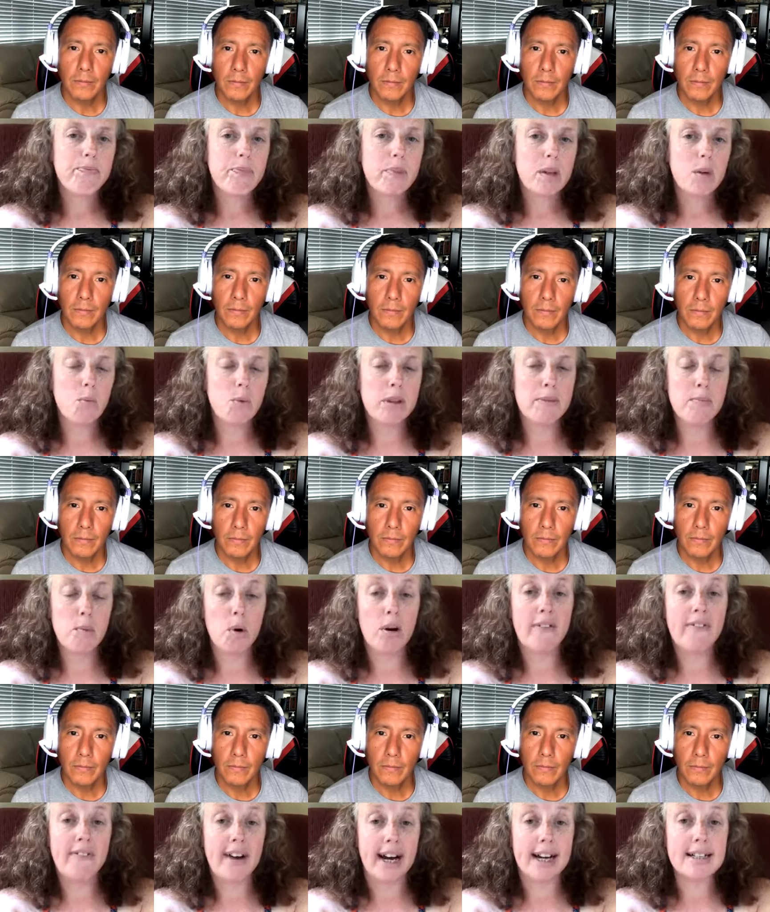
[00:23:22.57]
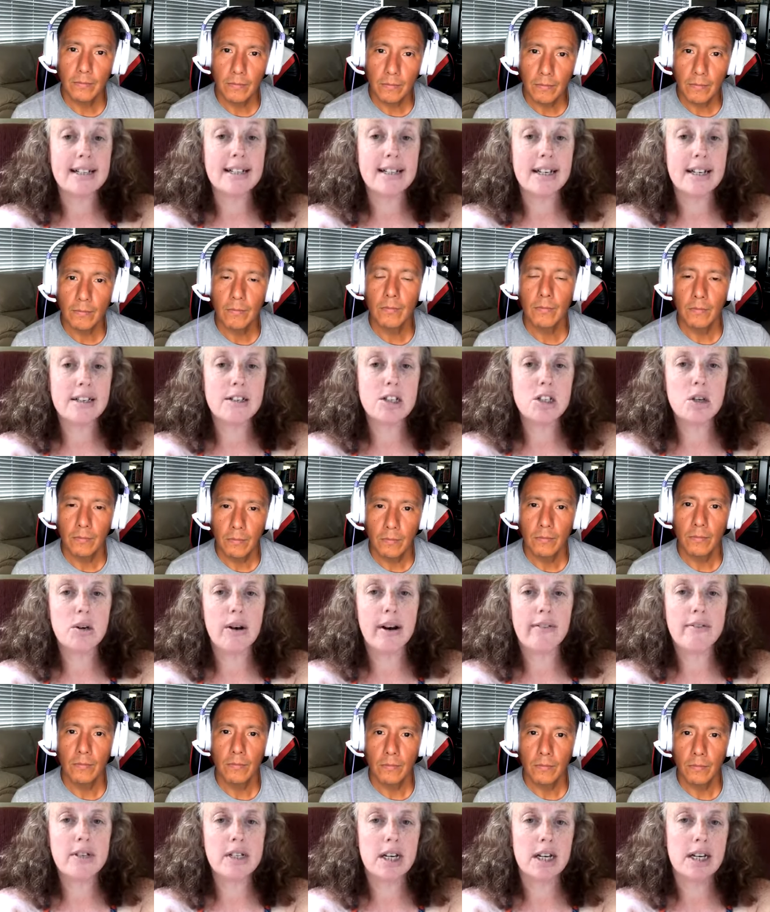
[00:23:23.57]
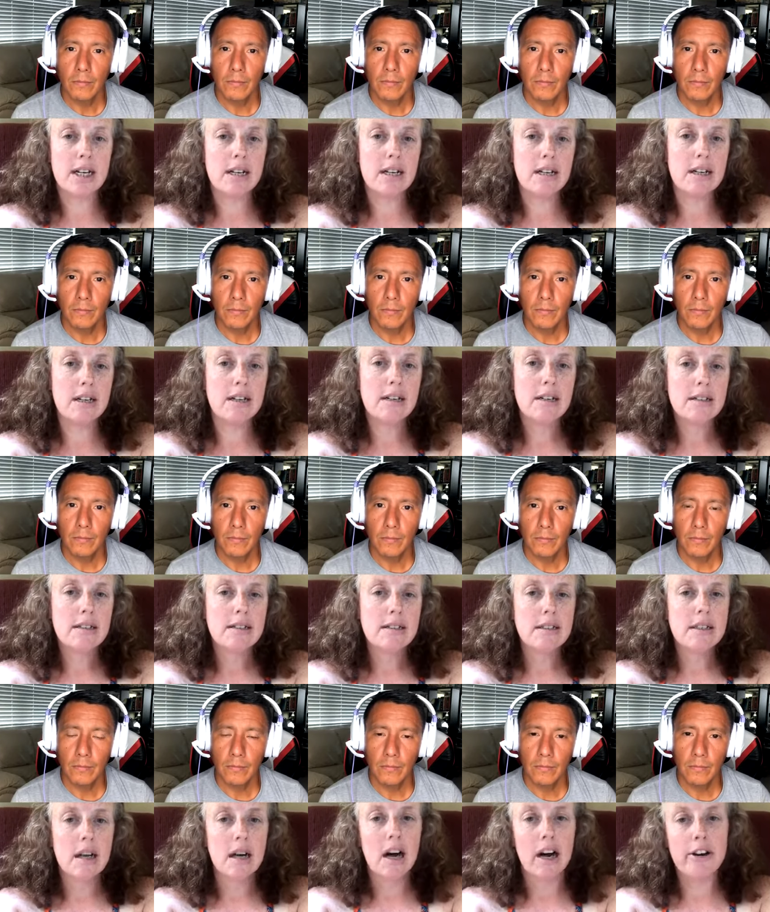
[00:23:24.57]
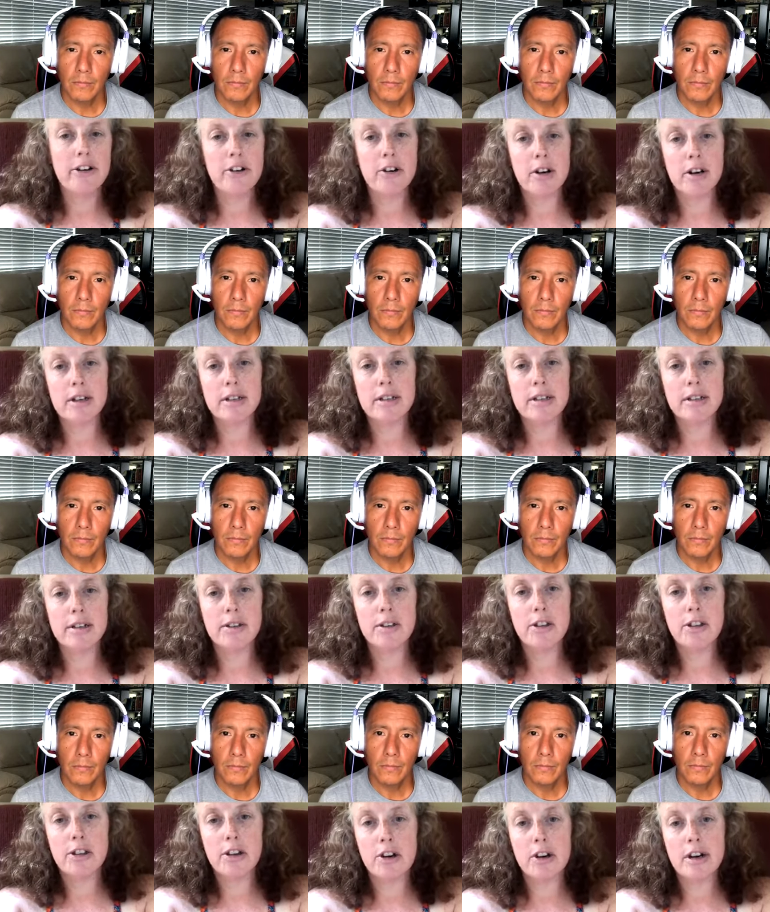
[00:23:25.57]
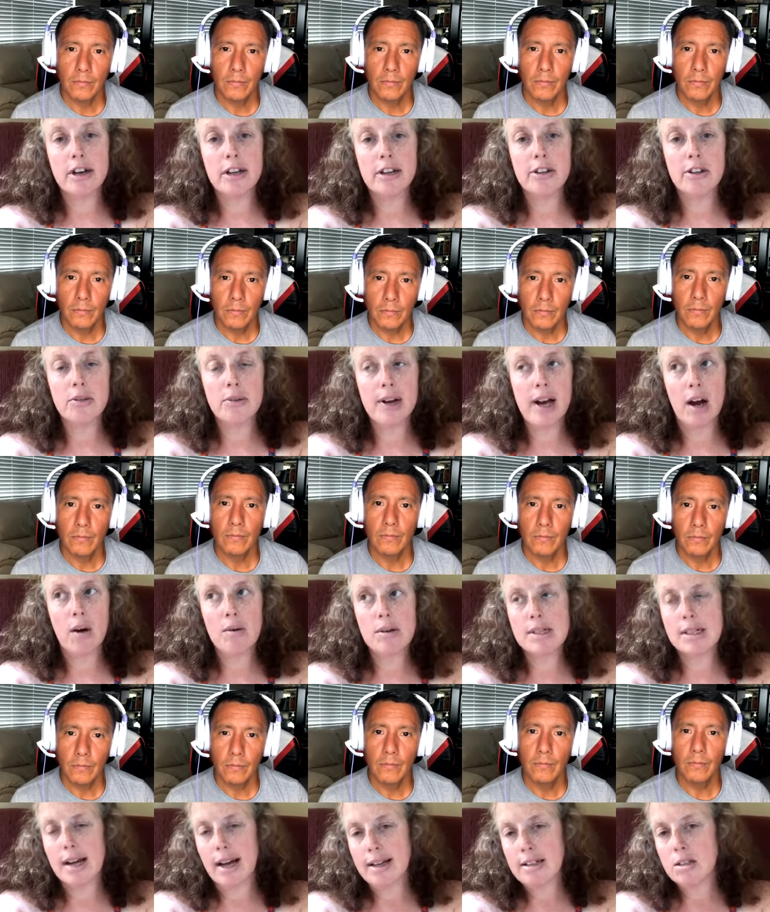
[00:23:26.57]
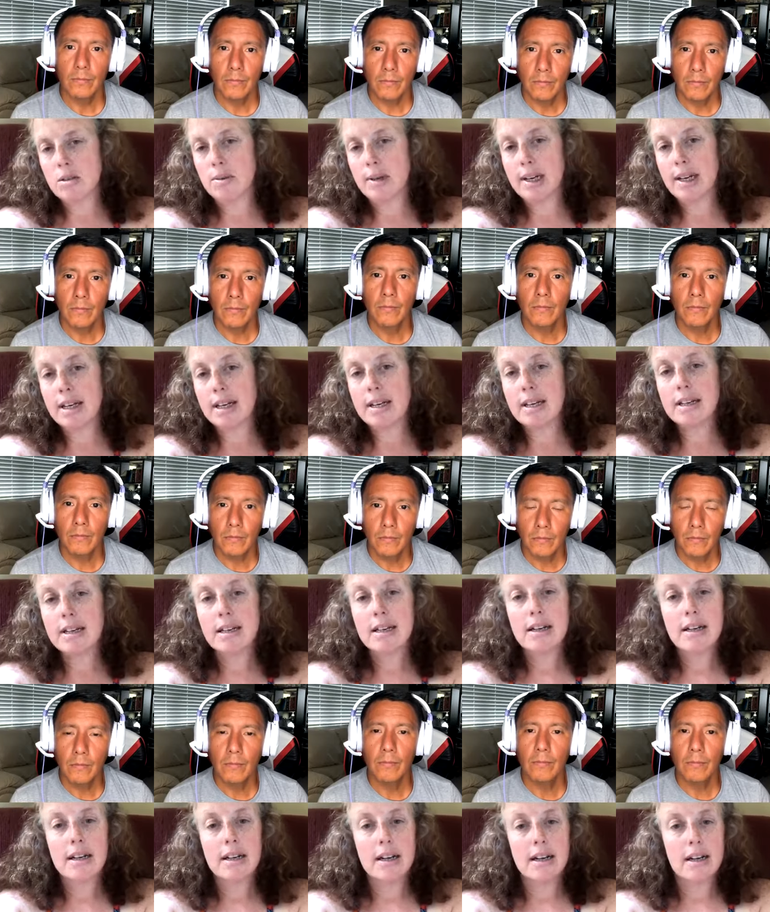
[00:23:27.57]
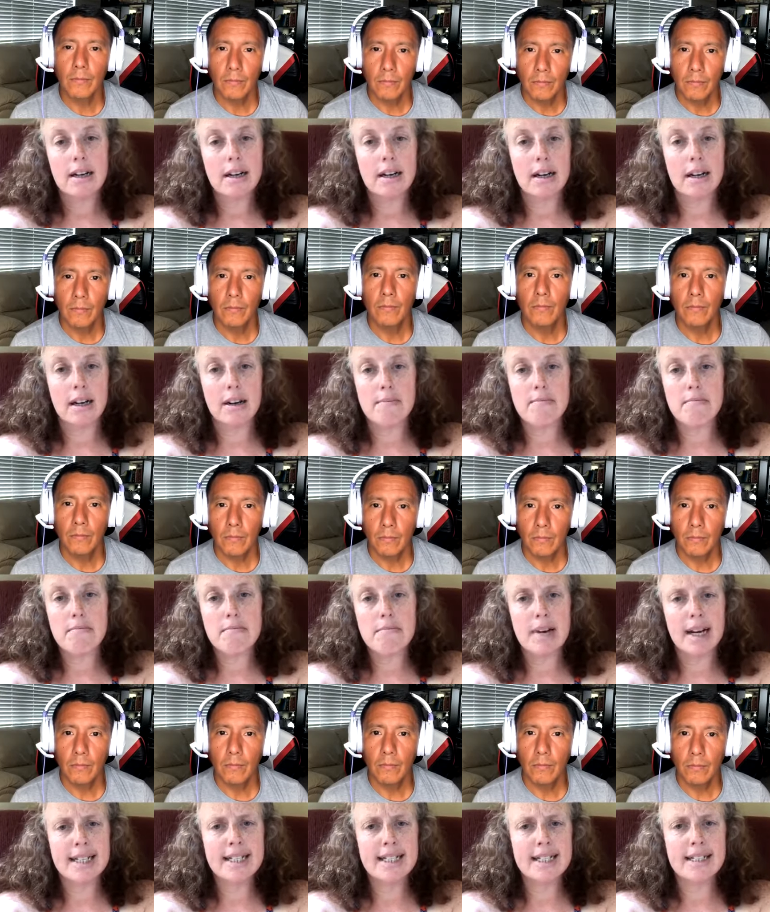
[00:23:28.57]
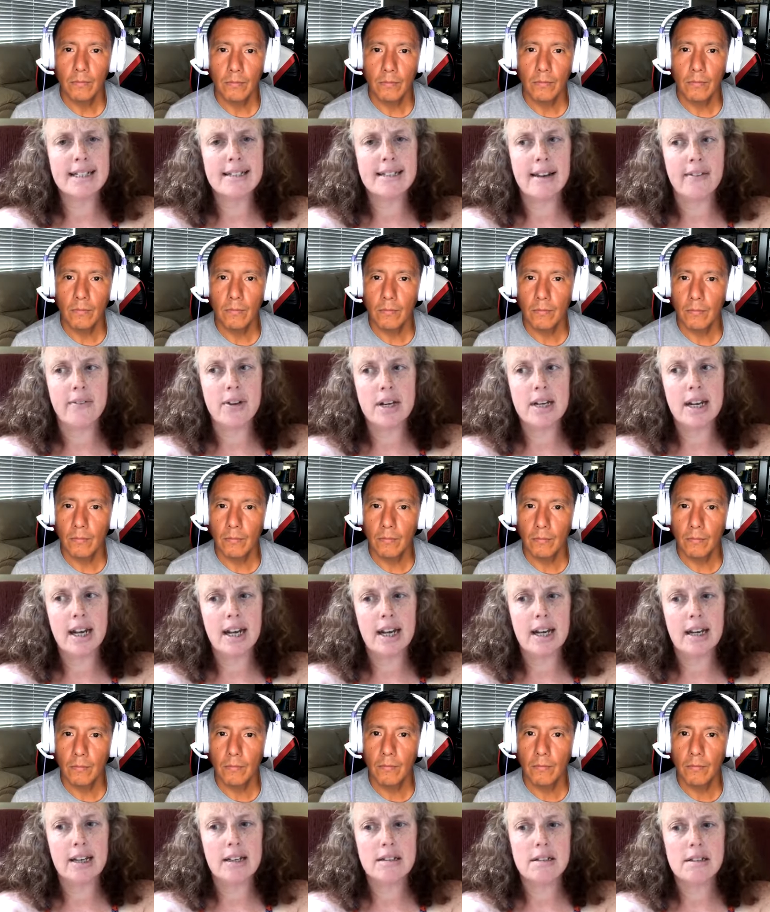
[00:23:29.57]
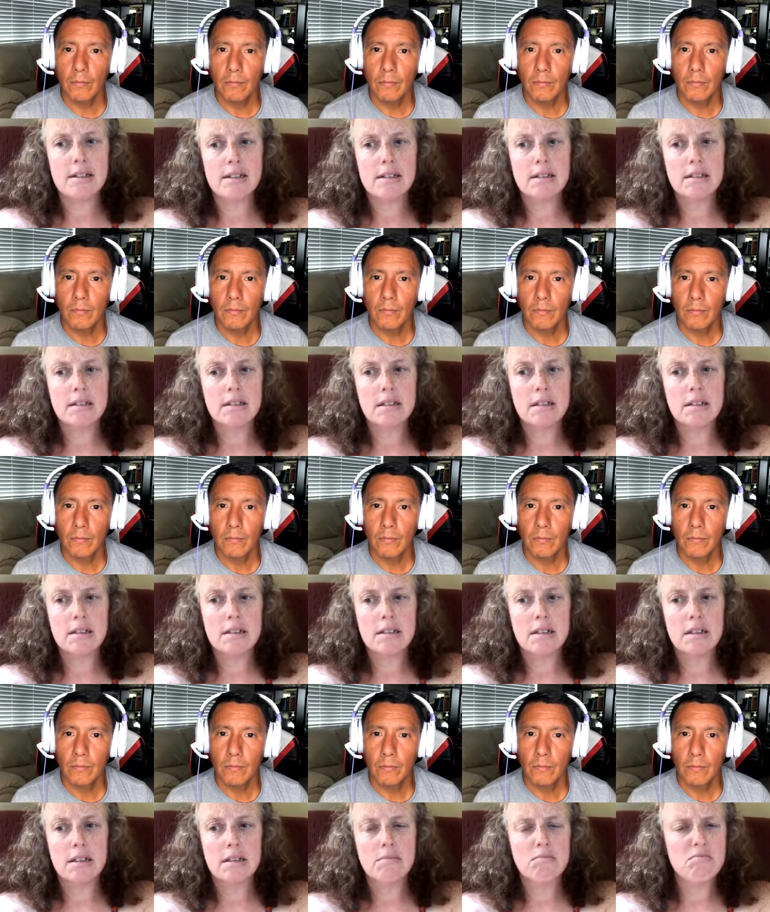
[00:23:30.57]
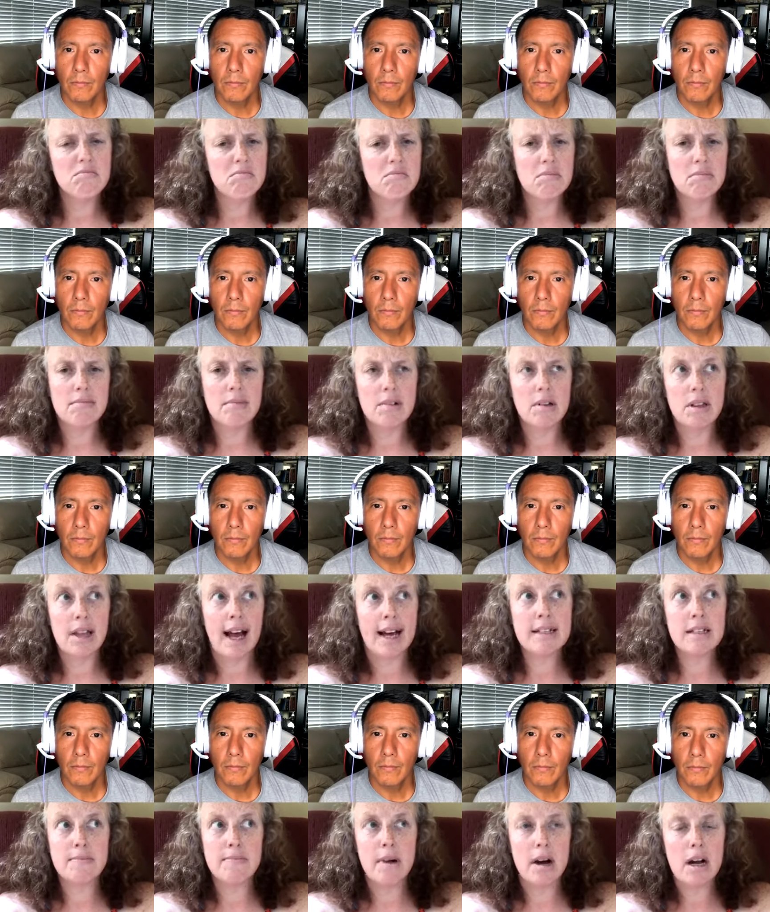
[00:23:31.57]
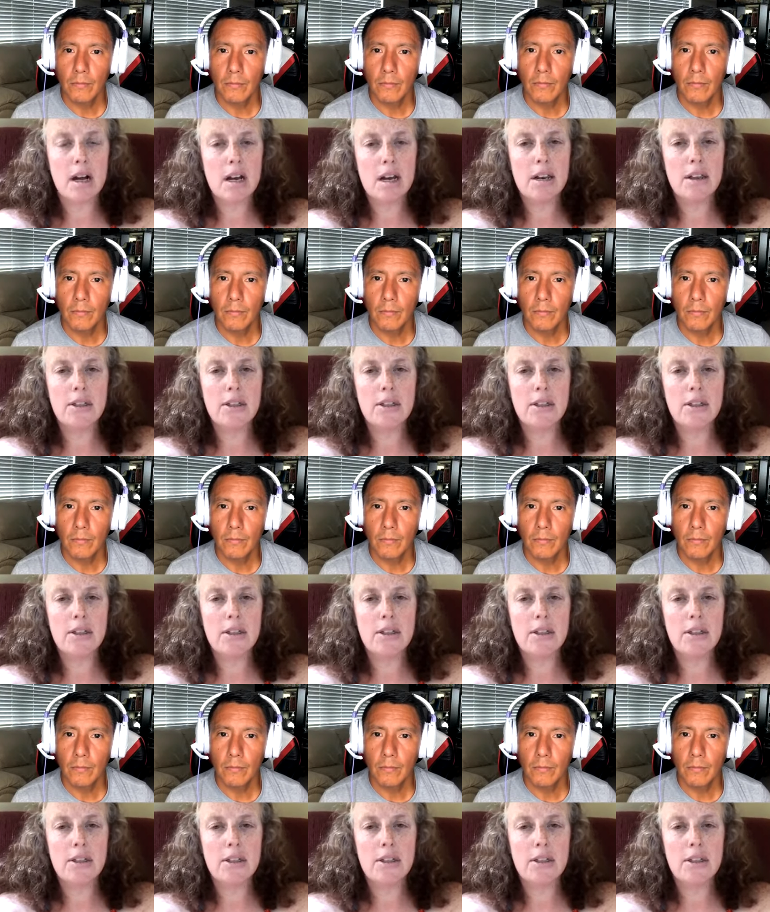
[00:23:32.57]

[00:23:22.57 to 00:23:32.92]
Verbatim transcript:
Speaker 1: with more fasting. So I've done 133 hours last week. Um, I did seven days last month.